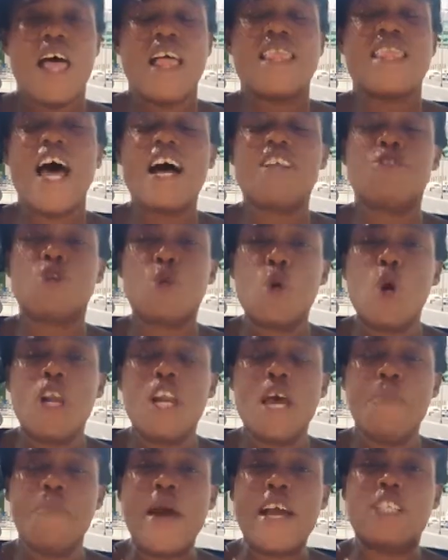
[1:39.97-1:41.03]
that
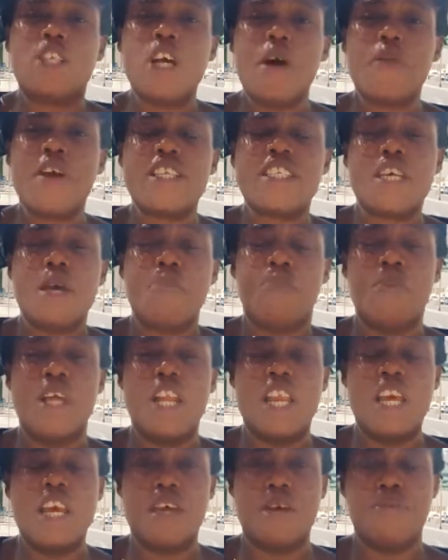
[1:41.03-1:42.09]
truly majority
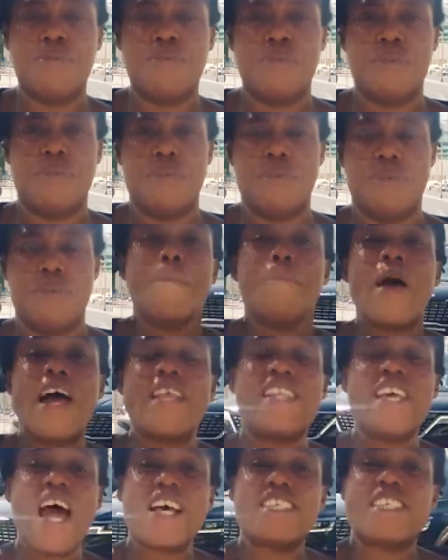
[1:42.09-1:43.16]
believe, but
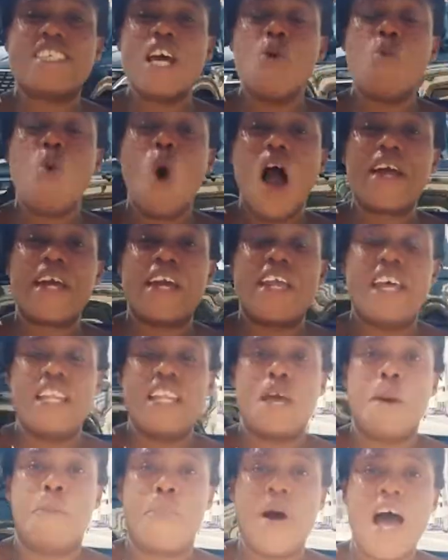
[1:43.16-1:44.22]
they are still walking in
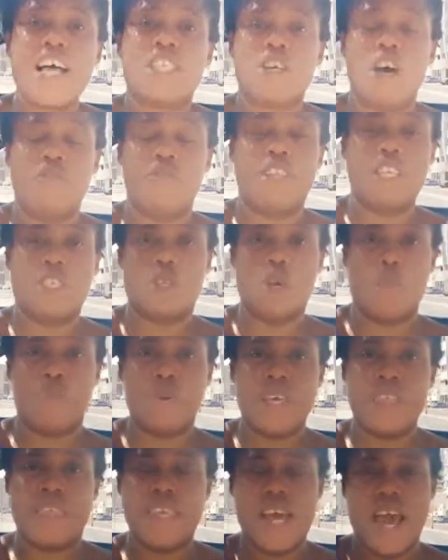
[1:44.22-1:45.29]
the path of
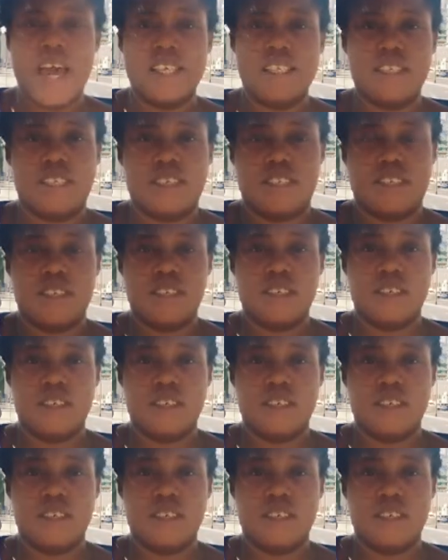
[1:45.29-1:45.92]
disobedience.